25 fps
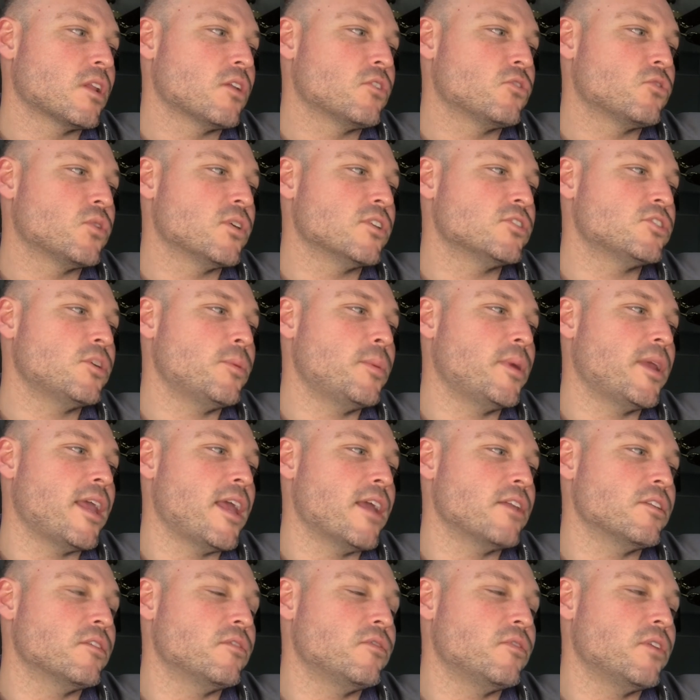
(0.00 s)
Tricia
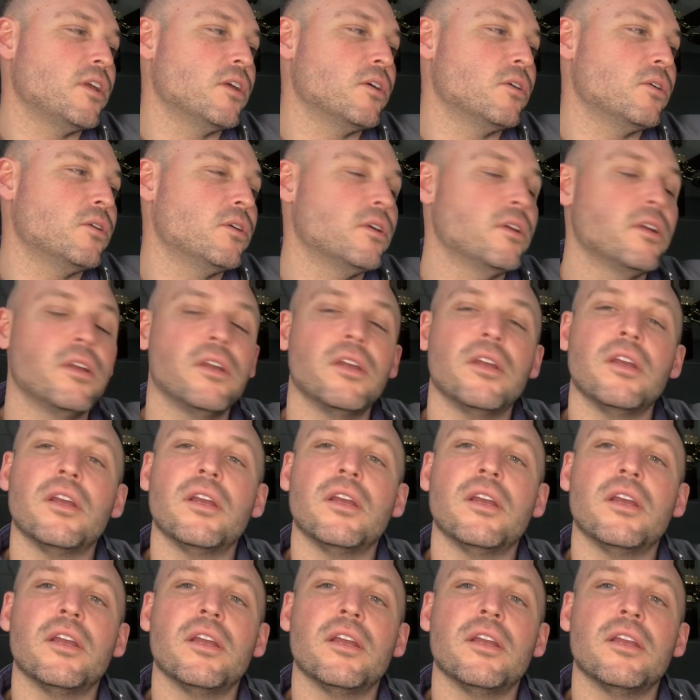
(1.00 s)
began to feel
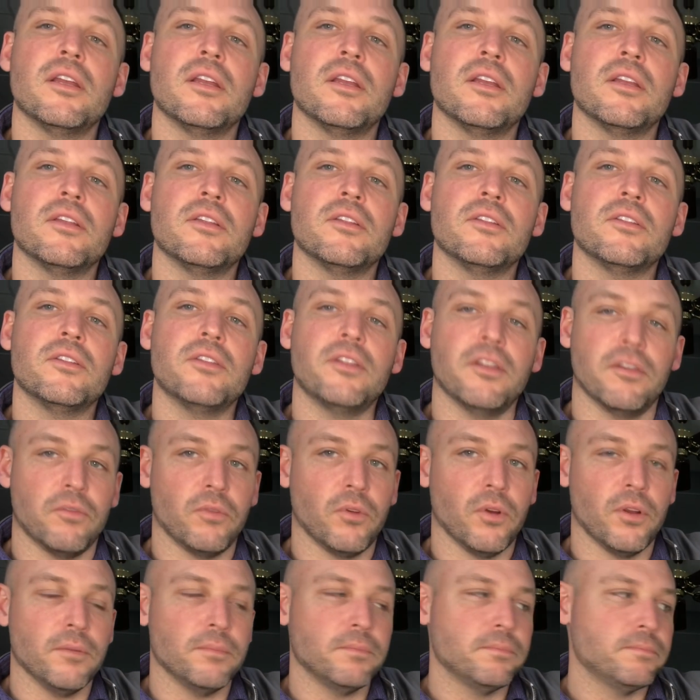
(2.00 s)

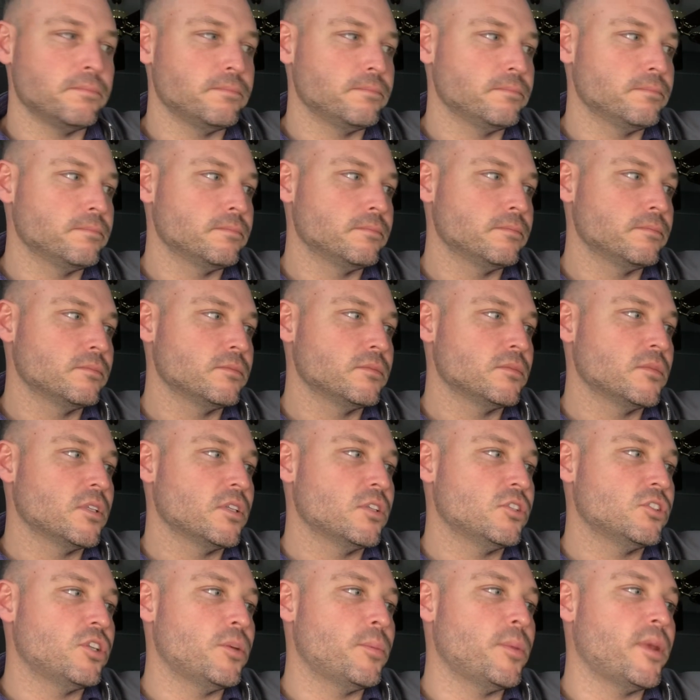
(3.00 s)
different.
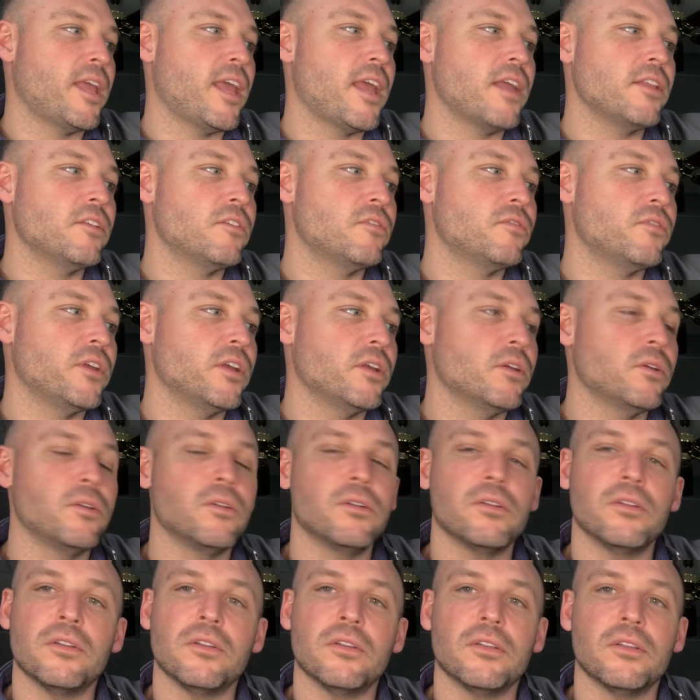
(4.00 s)
She began to
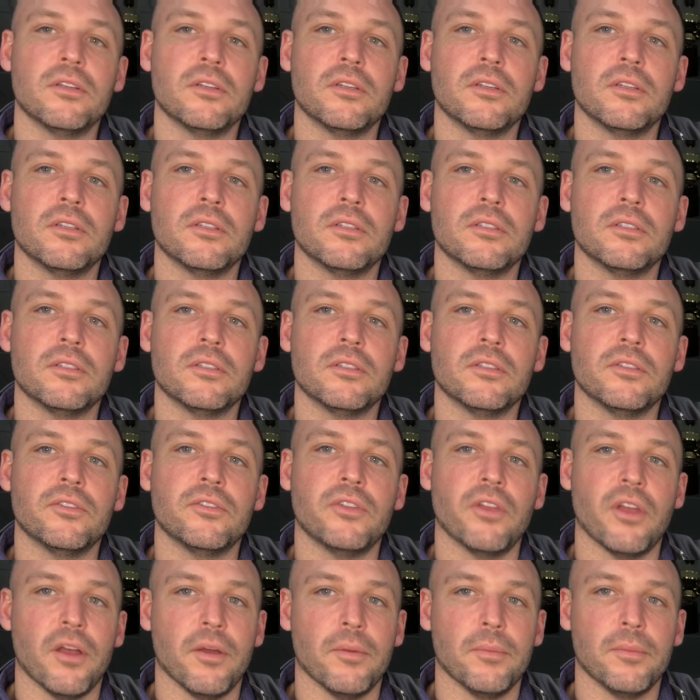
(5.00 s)
feel
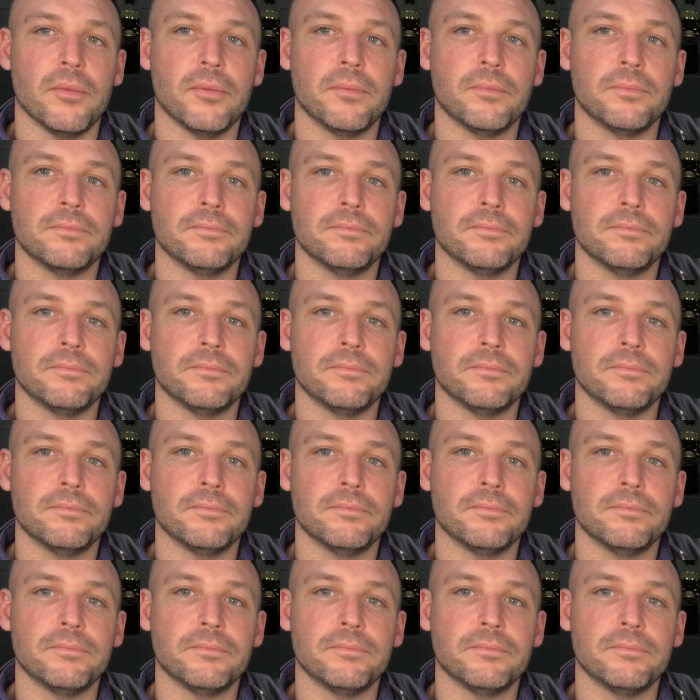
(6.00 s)
dumb.